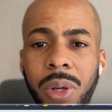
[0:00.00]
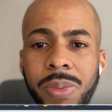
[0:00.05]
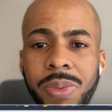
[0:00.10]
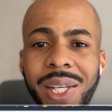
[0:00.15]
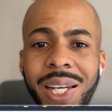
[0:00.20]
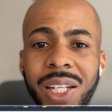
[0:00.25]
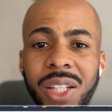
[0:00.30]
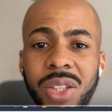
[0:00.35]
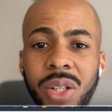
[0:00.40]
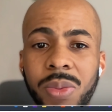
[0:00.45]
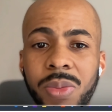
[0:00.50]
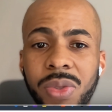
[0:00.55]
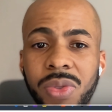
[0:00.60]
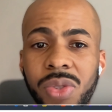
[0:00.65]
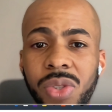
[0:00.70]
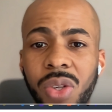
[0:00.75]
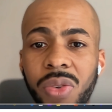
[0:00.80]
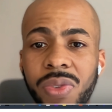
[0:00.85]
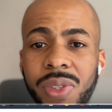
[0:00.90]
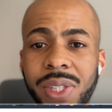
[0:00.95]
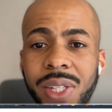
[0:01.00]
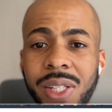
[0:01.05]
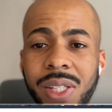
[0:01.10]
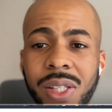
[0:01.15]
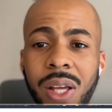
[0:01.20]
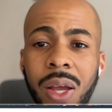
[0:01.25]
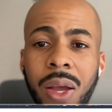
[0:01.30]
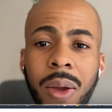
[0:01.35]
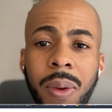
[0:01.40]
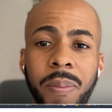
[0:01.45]
website in terms of
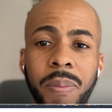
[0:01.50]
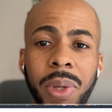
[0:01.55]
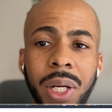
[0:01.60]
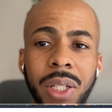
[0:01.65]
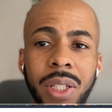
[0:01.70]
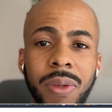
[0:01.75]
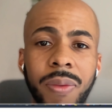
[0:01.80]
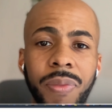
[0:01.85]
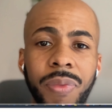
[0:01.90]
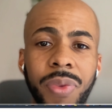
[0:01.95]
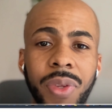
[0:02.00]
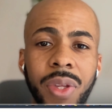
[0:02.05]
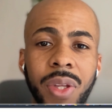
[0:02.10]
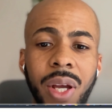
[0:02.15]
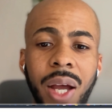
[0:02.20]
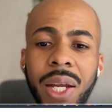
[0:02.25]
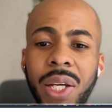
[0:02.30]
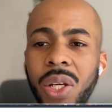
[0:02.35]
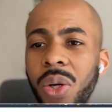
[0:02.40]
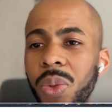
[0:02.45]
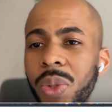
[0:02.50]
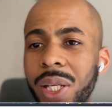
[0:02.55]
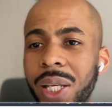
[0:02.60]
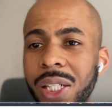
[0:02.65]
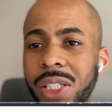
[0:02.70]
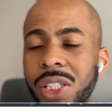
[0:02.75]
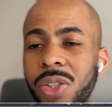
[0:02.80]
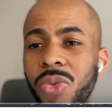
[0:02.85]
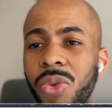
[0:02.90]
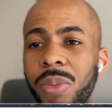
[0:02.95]
services. But I know the
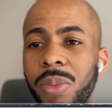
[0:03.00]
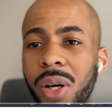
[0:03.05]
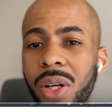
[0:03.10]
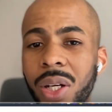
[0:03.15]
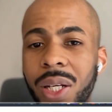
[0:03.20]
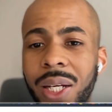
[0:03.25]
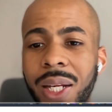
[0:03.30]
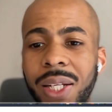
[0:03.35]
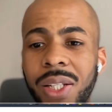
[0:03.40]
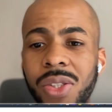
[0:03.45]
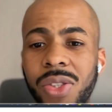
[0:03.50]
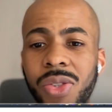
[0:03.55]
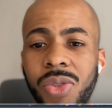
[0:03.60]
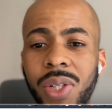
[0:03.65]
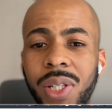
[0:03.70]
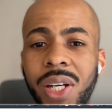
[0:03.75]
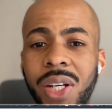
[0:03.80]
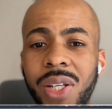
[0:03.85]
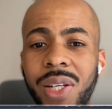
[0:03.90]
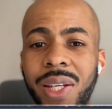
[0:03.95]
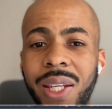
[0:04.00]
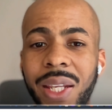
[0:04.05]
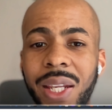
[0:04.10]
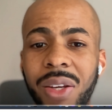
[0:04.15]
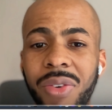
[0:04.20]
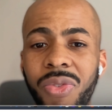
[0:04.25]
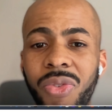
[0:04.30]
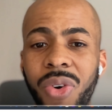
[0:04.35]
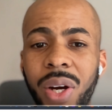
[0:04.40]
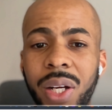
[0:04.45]
kitchen remodeling industry, there are
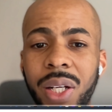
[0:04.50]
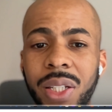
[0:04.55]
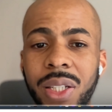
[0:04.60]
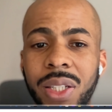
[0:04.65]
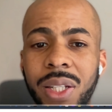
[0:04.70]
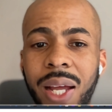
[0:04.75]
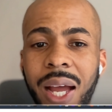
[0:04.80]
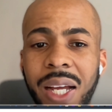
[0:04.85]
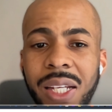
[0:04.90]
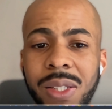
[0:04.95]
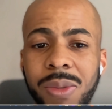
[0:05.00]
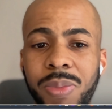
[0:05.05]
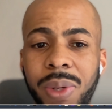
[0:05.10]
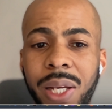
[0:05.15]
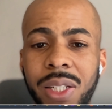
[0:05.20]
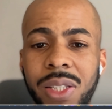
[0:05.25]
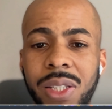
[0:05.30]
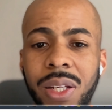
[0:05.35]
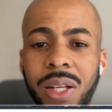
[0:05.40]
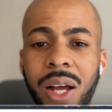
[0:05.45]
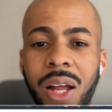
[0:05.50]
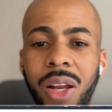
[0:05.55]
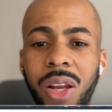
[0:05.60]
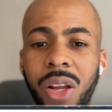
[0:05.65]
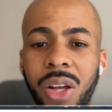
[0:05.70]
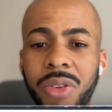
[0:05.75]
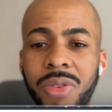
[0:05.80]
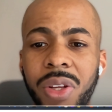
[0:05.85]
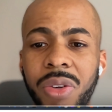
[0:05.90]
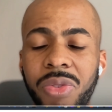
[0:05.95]
different aspects, a
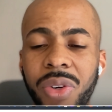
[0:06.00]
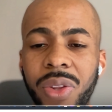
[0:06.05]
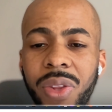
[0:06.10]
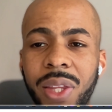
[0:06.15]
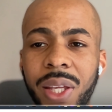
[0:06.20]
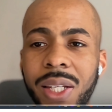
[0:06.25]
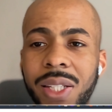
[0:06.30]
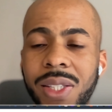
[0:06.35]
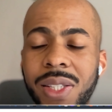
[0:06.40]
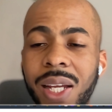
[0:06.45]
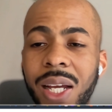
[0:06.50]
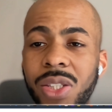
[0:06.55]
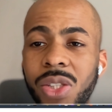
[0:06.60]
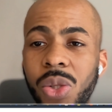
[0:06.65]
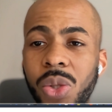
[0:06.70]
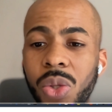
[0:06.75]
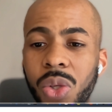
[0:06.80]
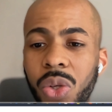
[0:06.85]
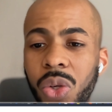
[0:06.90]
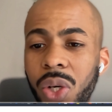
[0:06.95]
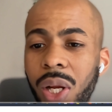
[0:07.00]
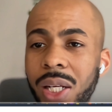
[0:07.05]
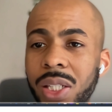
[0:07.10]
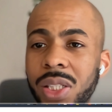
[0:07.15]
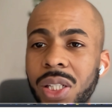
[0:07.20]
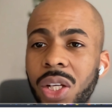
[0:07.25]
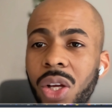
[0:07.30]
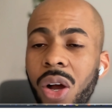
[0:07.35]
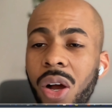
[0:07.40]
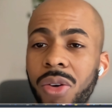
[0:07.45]
lot of different things that you could
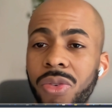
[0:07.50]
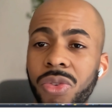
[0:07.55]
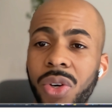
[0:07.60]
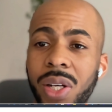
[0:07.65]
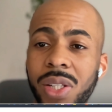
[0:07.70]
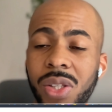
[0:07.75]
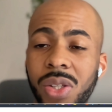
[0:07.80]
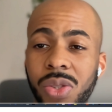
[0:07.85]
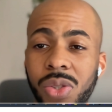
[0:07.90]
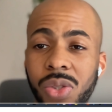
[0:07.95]
actually offer as a